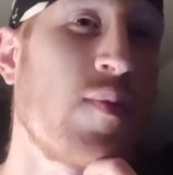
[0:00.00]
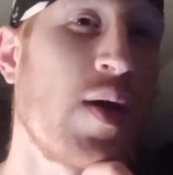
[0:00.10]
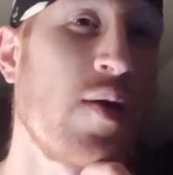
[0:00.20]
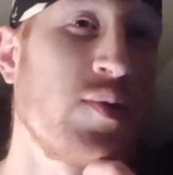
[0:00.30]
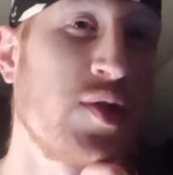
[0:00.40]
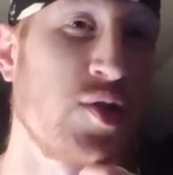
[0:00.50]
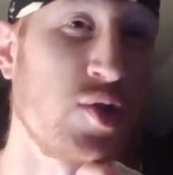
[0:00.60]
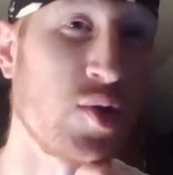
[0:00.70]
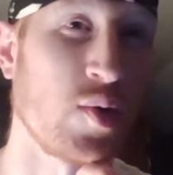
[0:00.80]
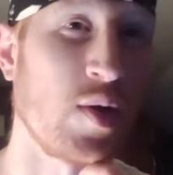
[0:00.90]
I was
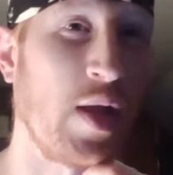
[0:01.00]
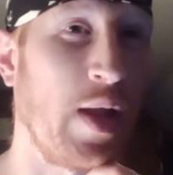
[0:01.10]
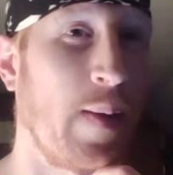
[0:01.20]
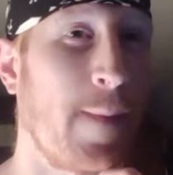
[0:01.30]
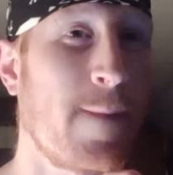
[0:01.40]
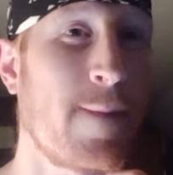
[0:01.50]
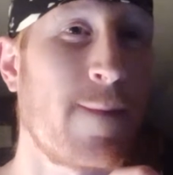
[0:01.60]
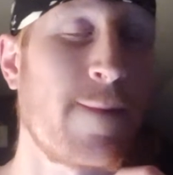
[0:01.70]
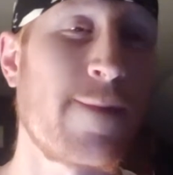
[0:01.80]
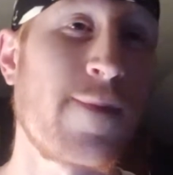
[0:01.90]
enjoying
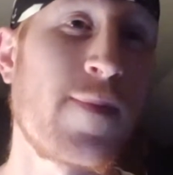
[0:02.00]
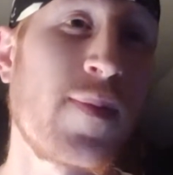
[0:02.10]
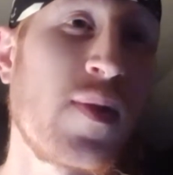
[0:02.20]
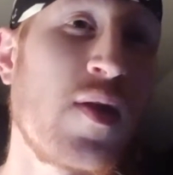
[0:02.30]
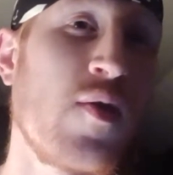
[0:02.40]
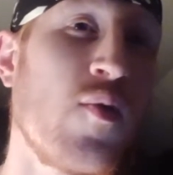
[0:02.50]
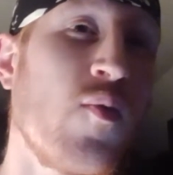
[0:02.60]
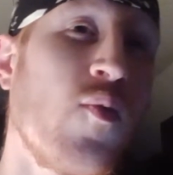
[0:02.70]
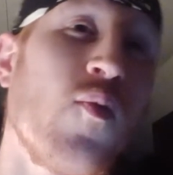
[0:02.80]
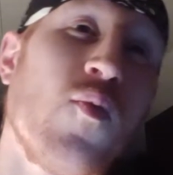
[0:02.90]

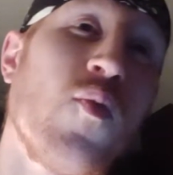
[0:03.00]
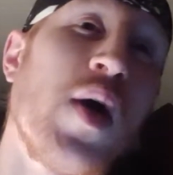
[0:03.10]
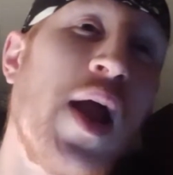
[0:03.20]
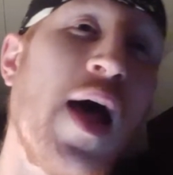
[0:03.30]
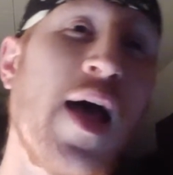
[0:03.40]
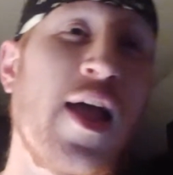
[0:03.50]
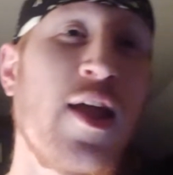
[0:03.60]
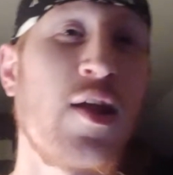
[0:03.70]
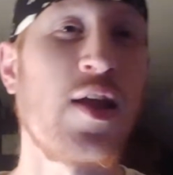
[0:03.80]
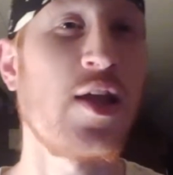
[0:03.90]
what
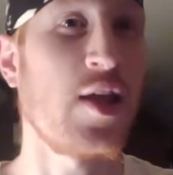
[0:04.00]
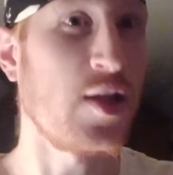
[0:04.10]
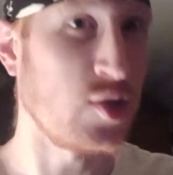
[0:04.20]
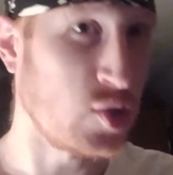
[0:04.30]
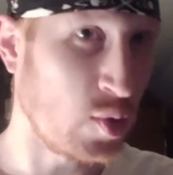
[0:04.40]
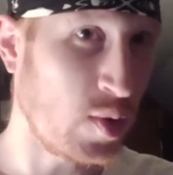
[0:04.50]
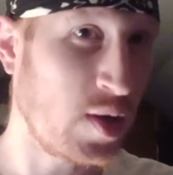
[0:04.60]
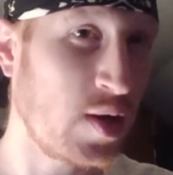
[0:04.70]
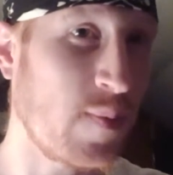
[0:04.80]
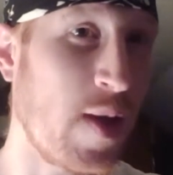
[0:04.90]
I
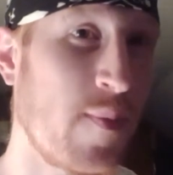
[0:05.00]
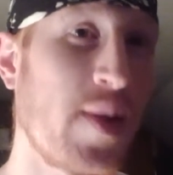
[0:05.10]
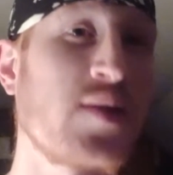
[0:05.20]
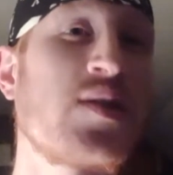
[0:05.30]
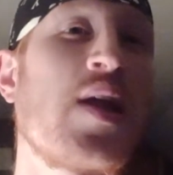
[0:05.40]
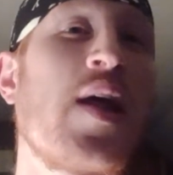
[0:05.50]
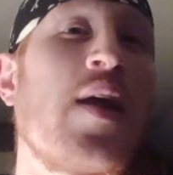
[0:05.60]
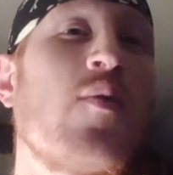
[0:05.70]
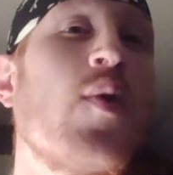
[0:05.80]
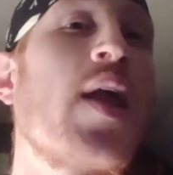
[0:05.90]
enjoyed about my stay
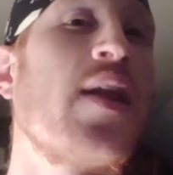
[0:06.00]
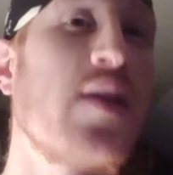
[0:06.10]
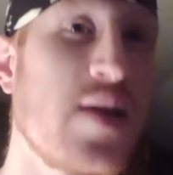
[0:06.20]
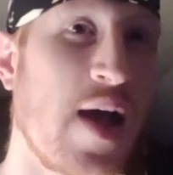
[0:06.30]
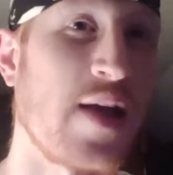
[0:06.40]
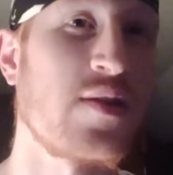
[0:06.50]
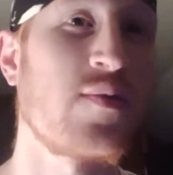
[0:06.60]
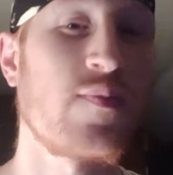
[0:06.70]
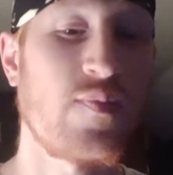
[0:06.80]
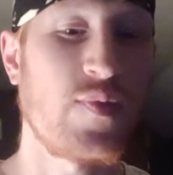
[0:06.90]
and what I did not
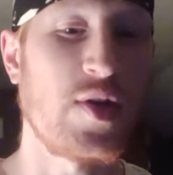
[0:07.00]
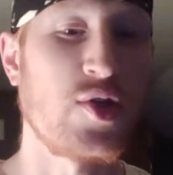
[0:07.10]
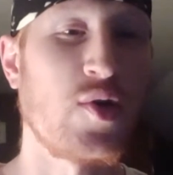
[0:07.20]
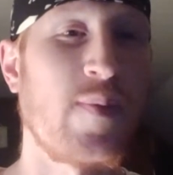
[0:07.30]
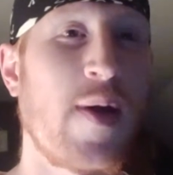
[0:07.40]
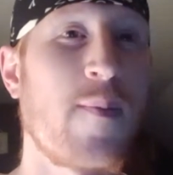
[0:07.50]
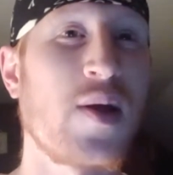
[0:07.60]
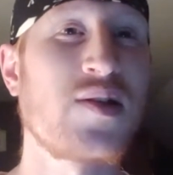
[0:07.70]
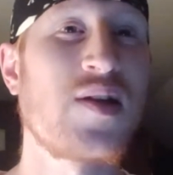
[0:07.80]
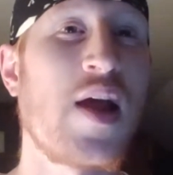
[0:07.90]
enjoy about my
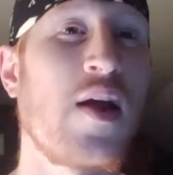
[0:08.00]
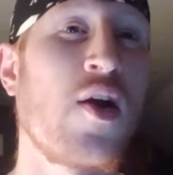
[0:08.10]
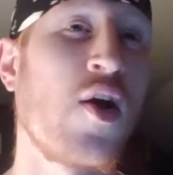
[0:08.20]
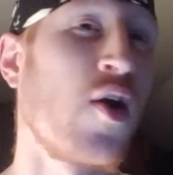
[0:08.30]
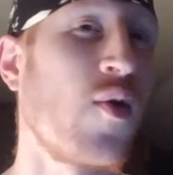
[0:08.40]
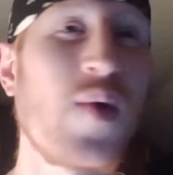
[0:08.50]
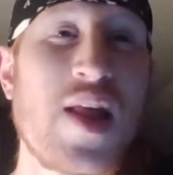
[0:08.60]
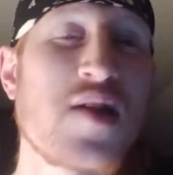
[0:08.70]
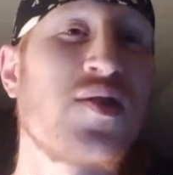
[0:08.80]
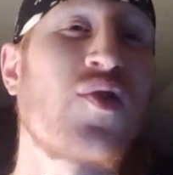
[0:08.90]
stay, or what
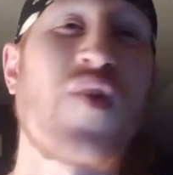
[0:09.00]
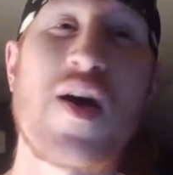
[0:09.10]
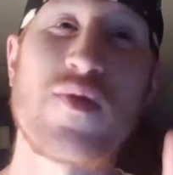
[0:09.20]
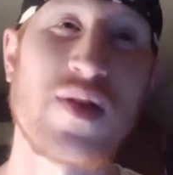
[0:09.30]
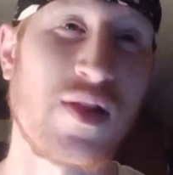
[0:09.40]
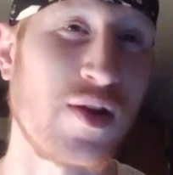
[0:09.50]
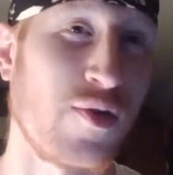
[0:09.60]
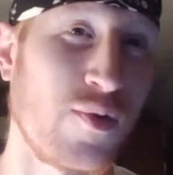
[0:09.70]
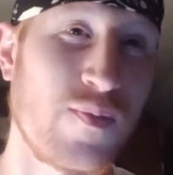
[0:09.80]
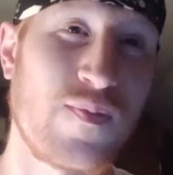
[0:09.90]
I just found a
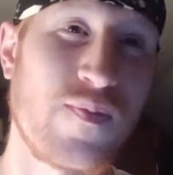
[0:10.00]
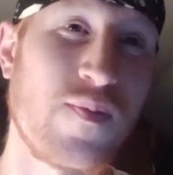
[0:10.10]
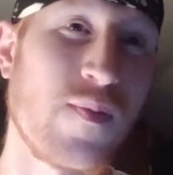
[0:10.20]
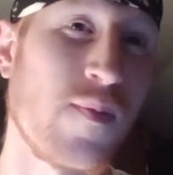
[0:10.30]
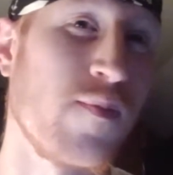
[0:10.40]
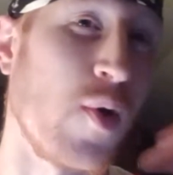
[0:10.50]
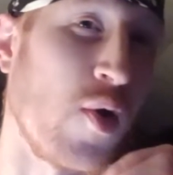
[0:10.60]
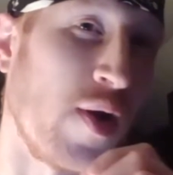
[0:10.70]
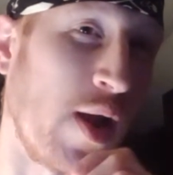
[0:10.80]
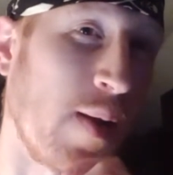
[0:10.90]
little
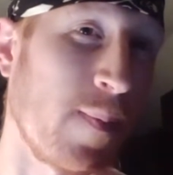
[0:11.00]
boring.